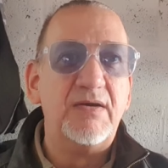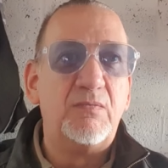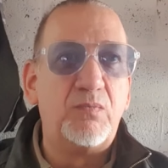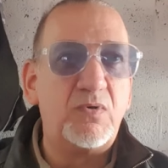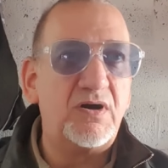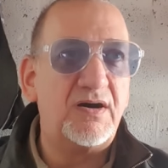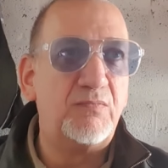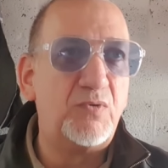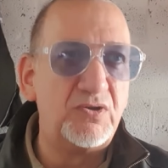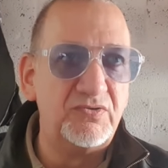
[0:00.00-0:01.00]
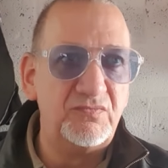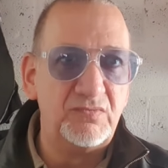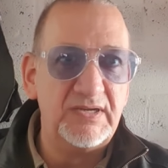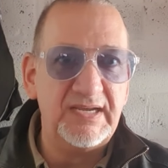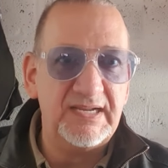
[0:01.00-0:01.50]
what I want
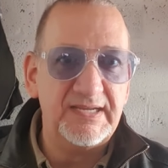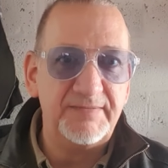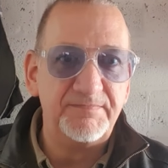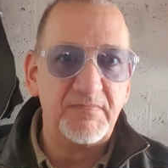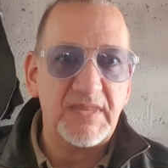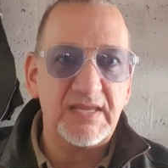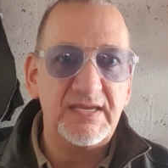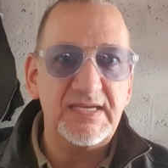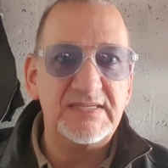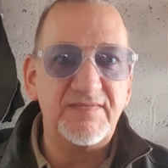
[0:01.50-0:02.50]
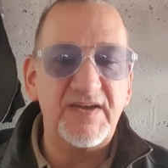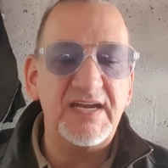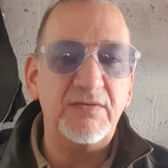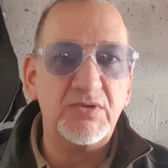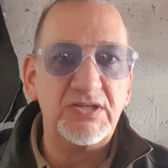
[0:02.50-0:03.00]
really is, if
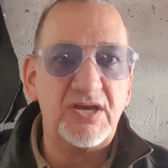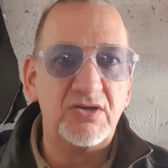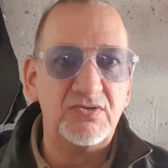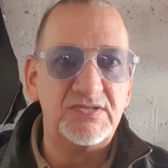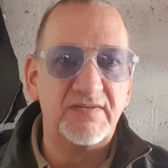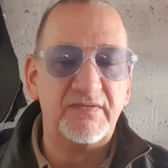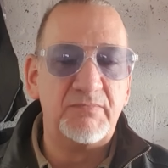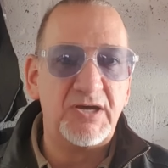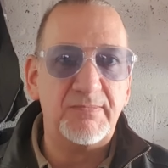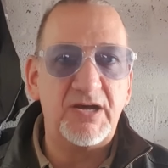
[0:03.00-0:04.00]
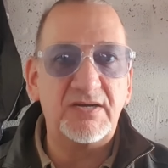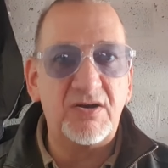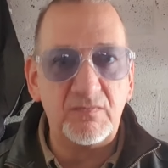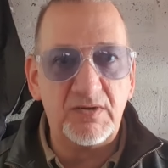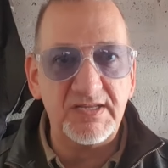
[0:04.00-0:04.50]
anyone knows of a mobile, I
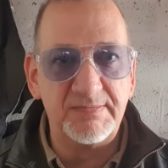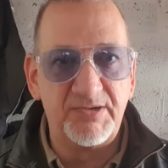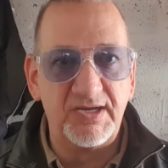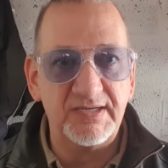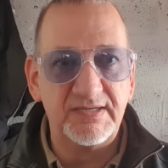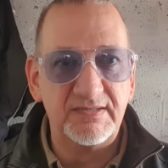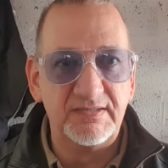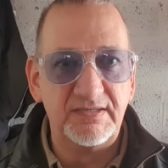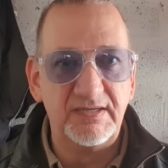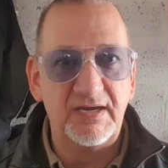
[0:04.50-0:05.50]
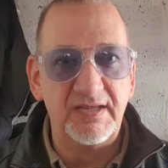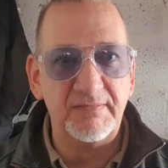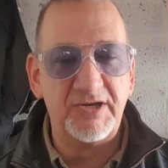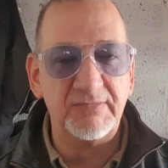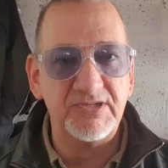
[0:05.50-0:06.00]
can't ride the bike at the
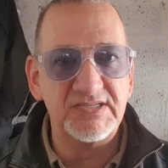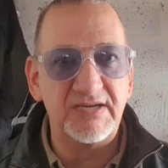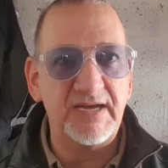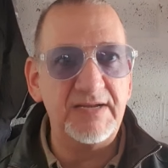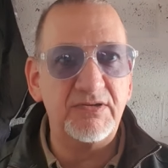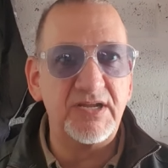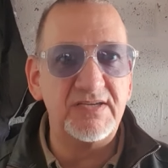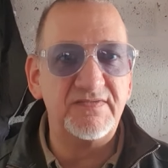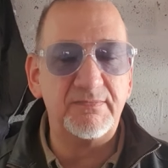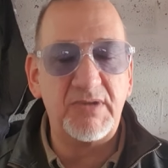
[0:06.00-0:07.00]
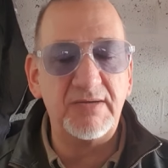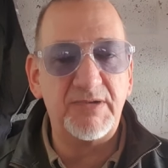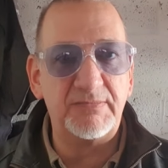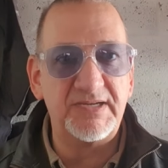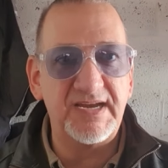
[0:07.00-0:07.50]
moment, so anyone knows of a
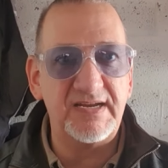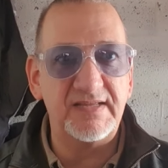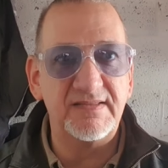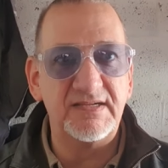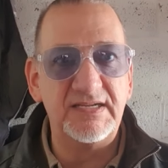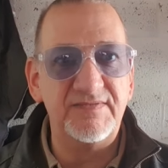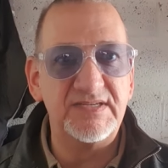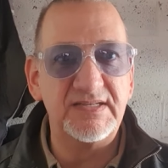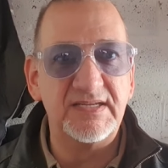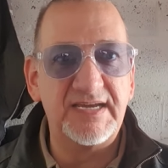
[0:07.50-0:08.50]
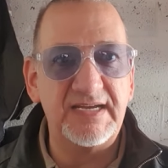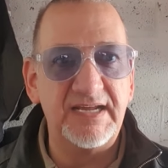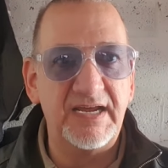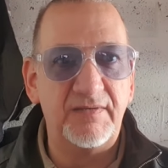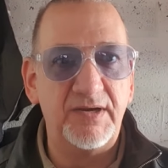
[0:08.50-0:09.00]
mobile mechanic that lives in the Kent
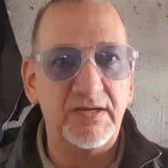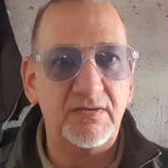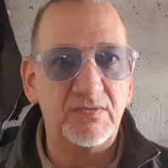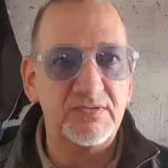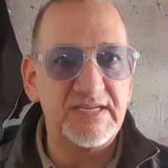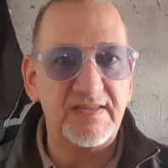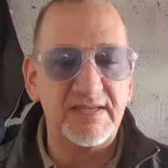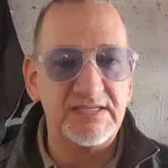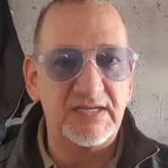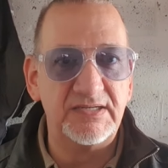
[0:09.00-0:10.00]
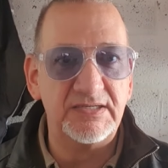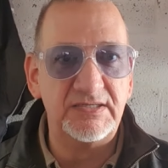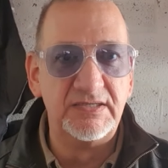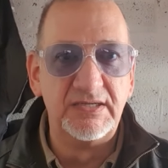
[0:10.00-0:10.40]
area or southeast London